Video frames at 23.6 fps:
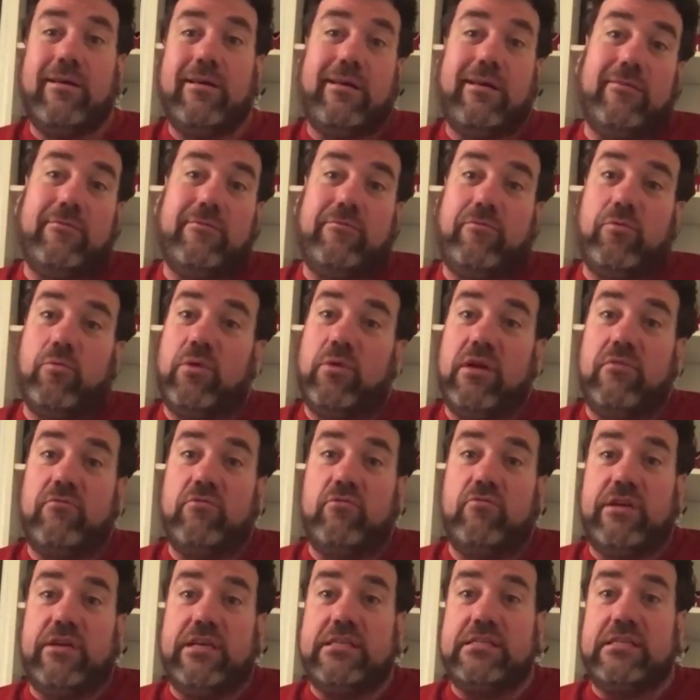for whatever
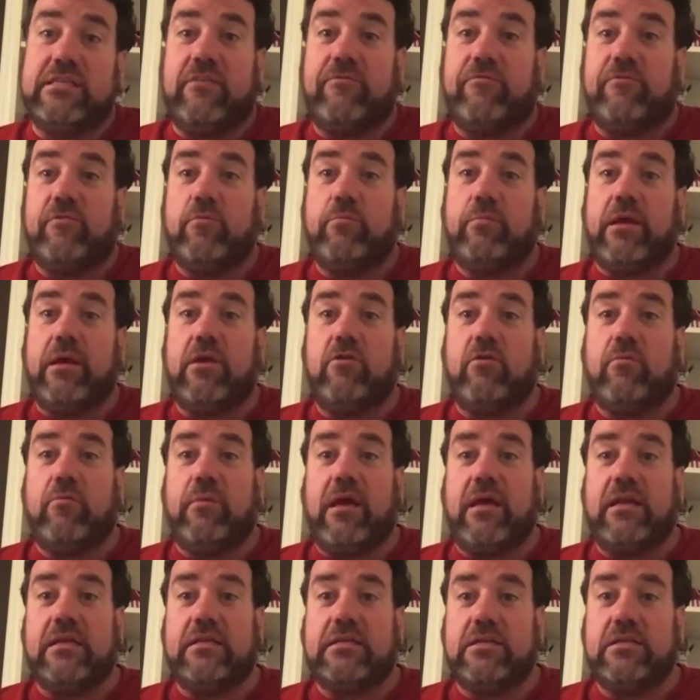reason, I feel better
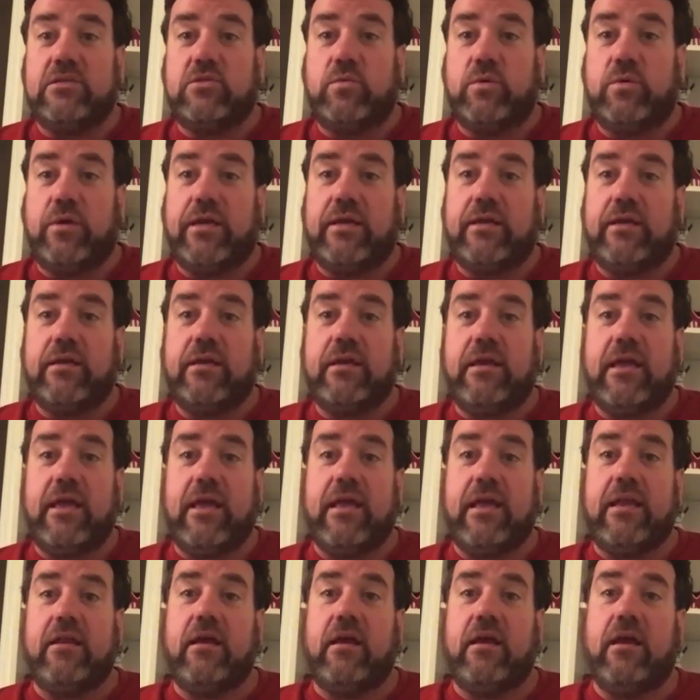about it this way,
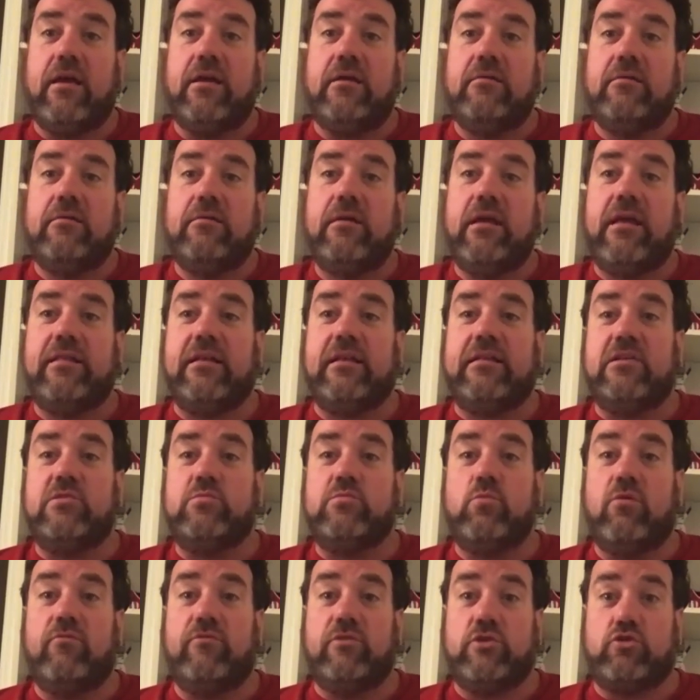and I think there's
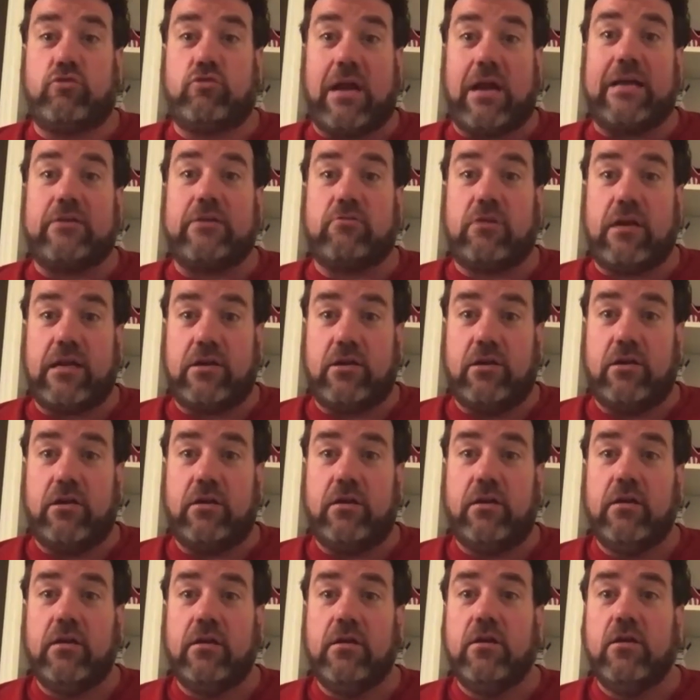more of a track record,
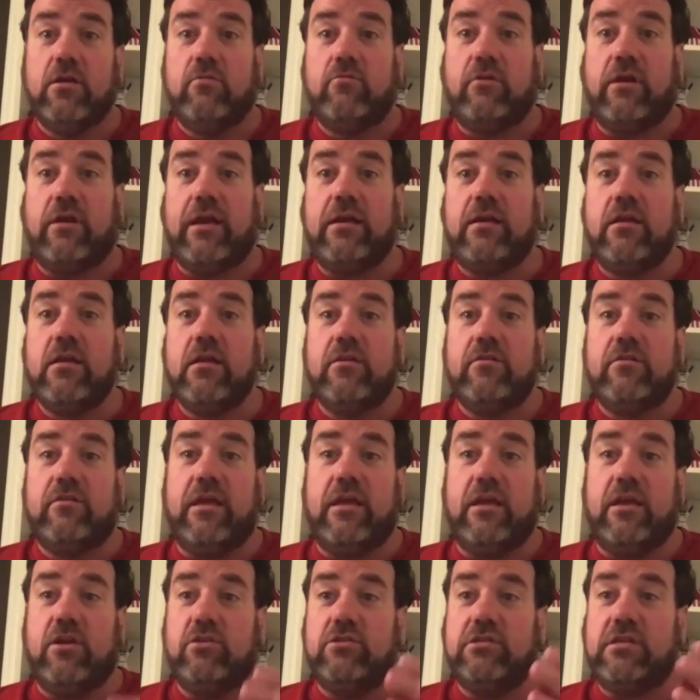right? The
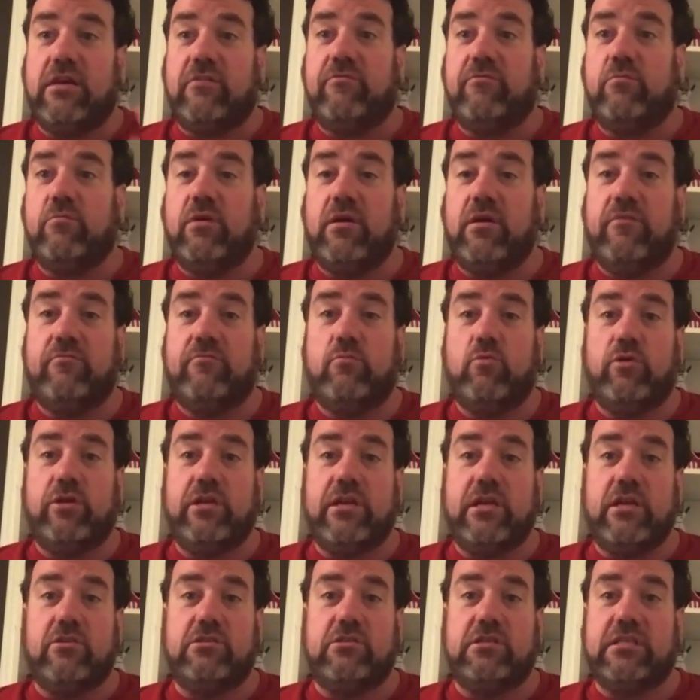hitters have more
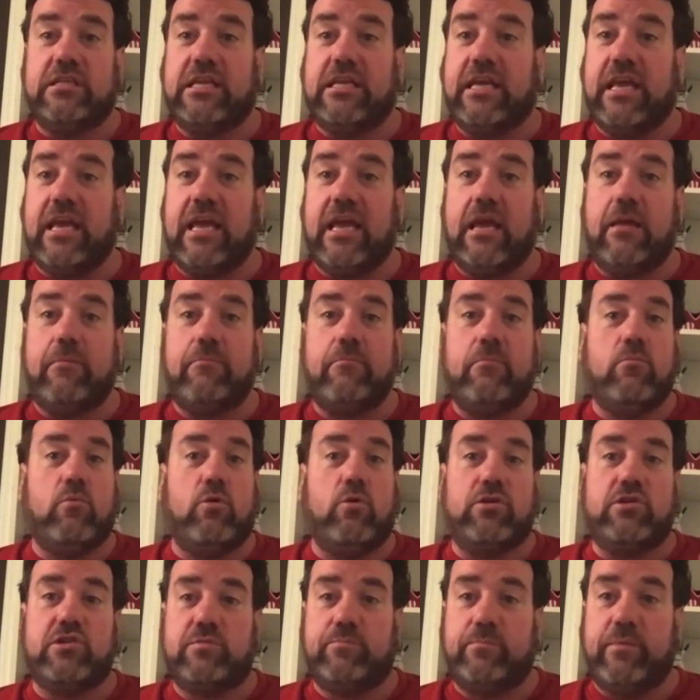years in the game,
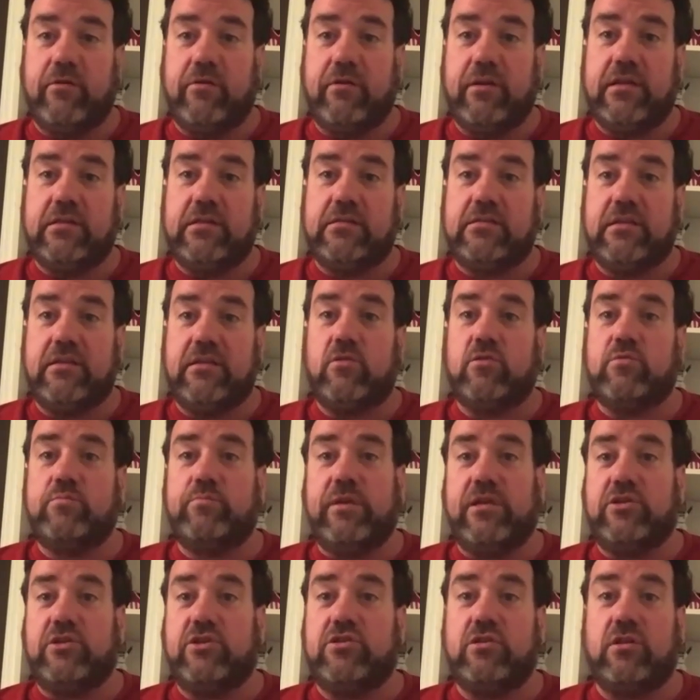more experience than those
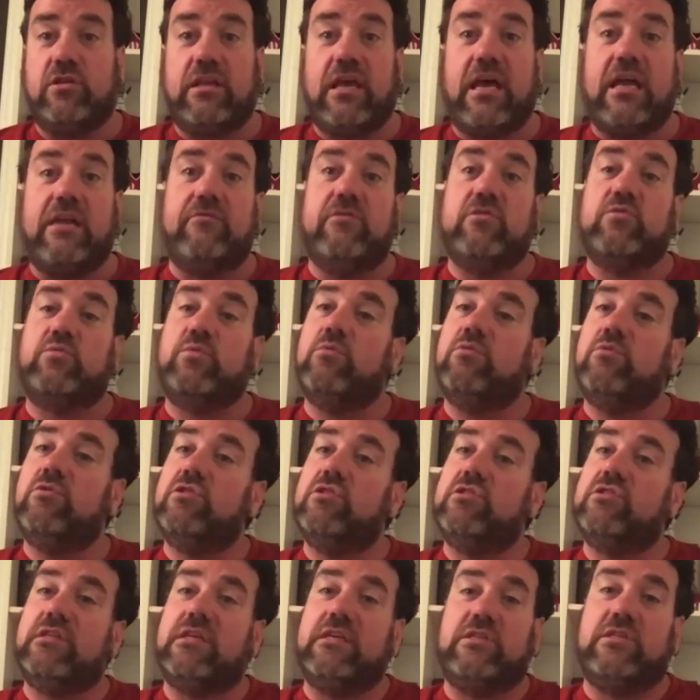pitchers. A lot of us, we were
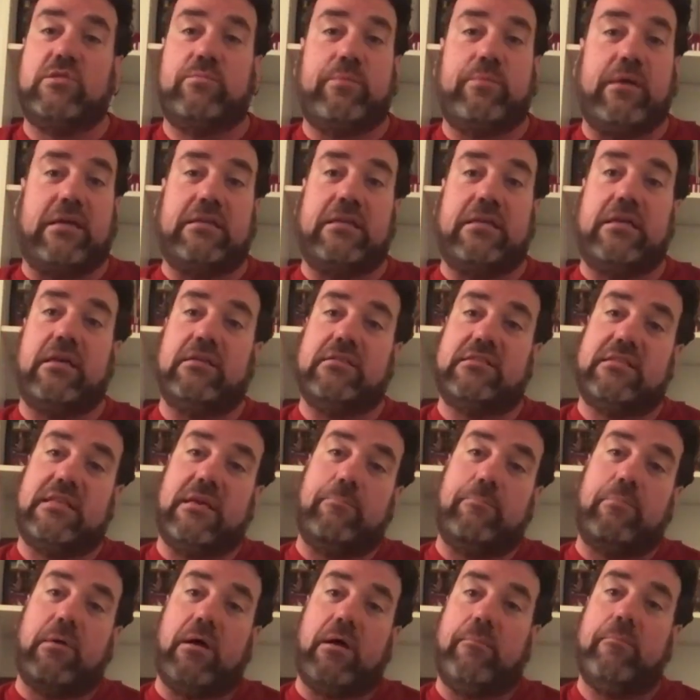just expecting a
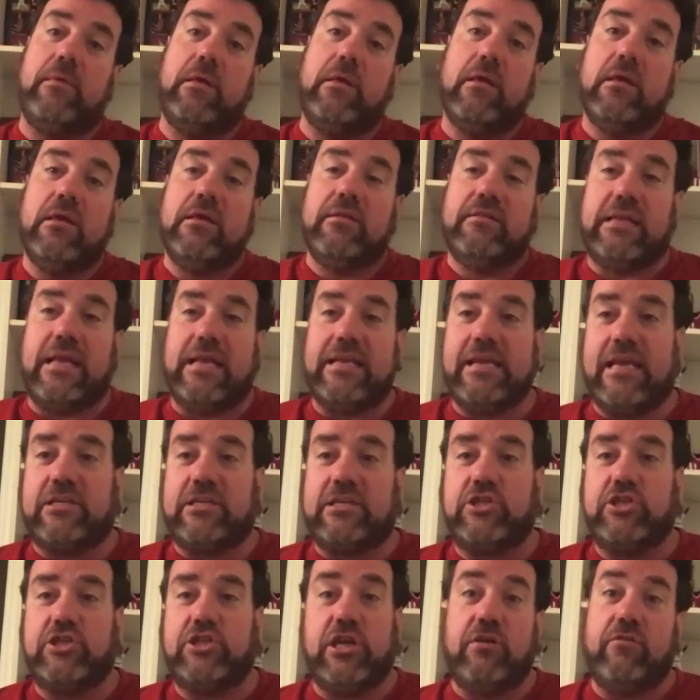step up that
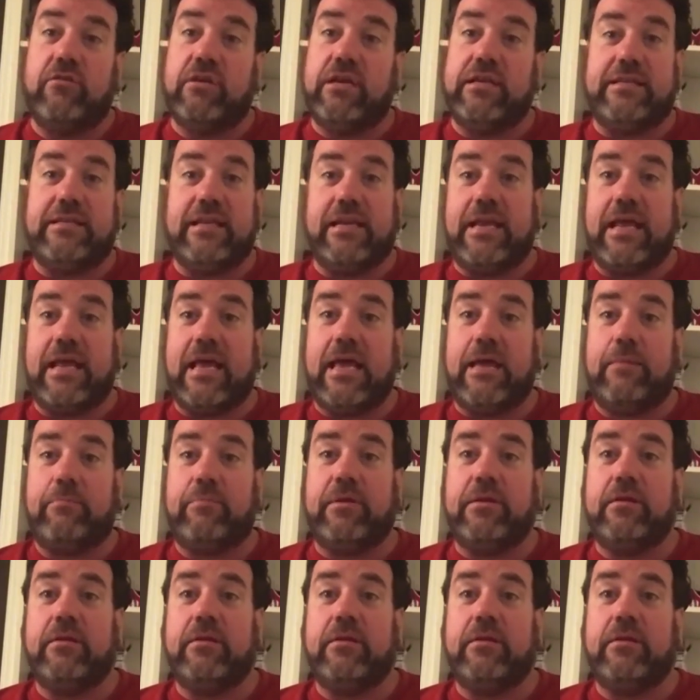next year, and it didn't happen.